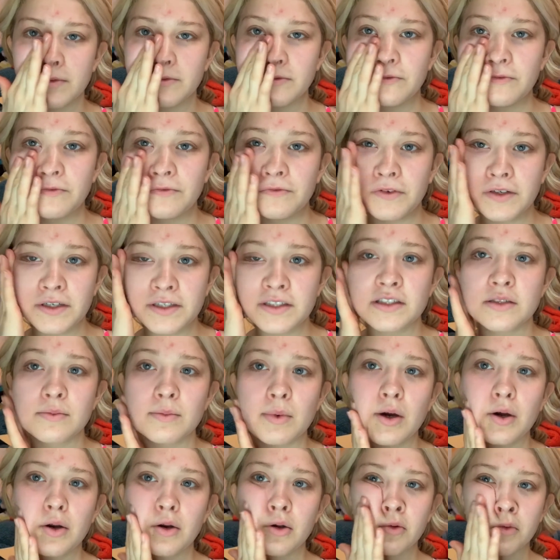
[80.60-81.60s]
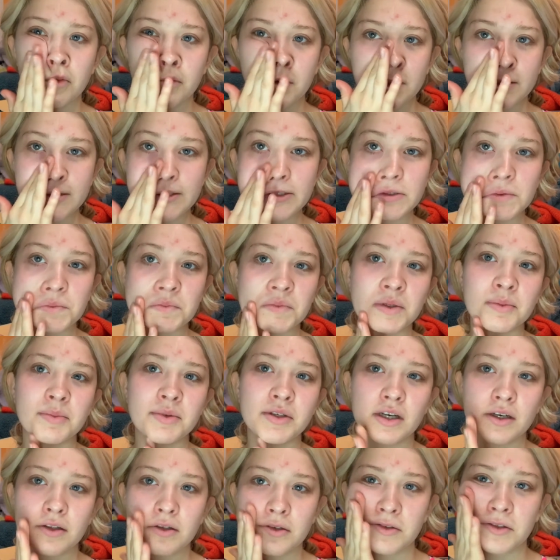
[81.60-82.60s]
fuss about it was, maybe
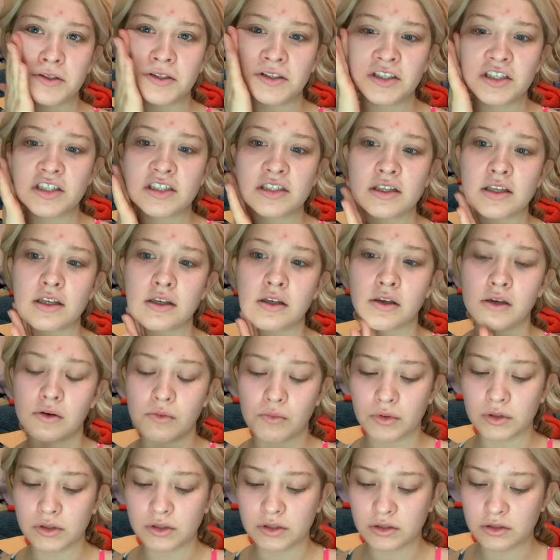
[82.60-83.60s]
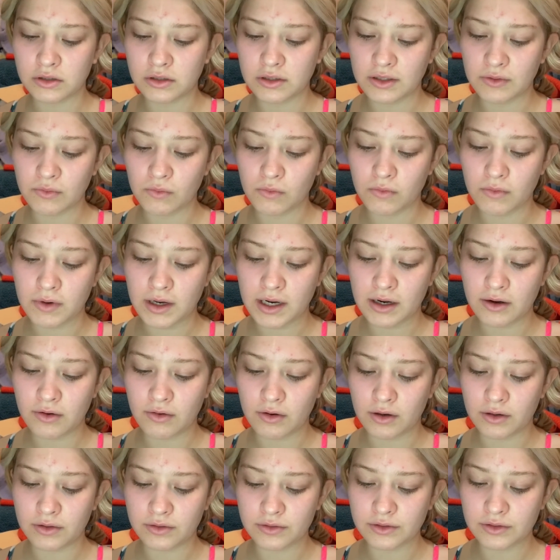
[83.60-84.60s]
other than just like it works good while
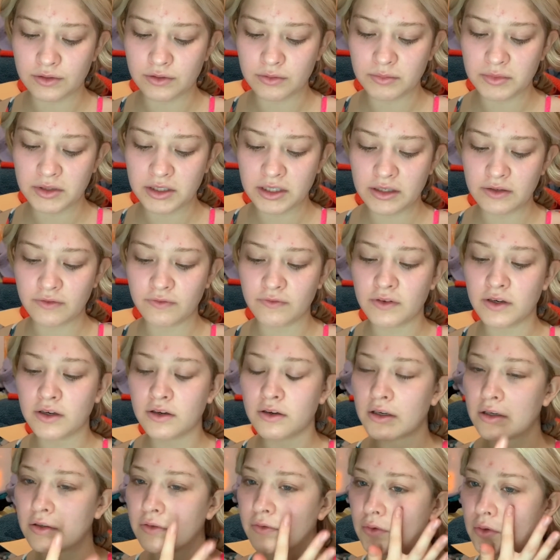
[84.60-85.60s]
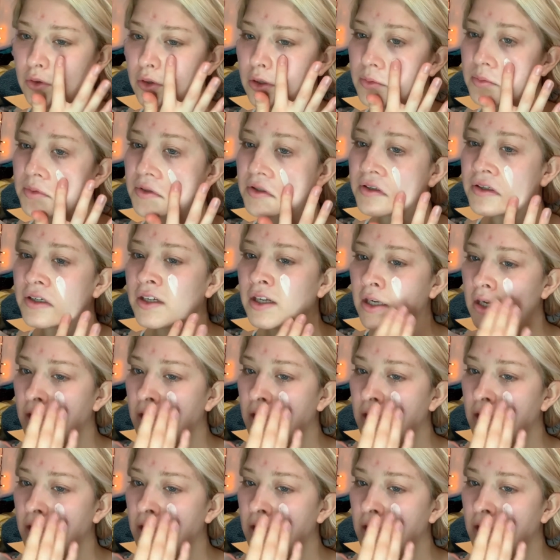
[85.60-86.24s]
also being very affordable.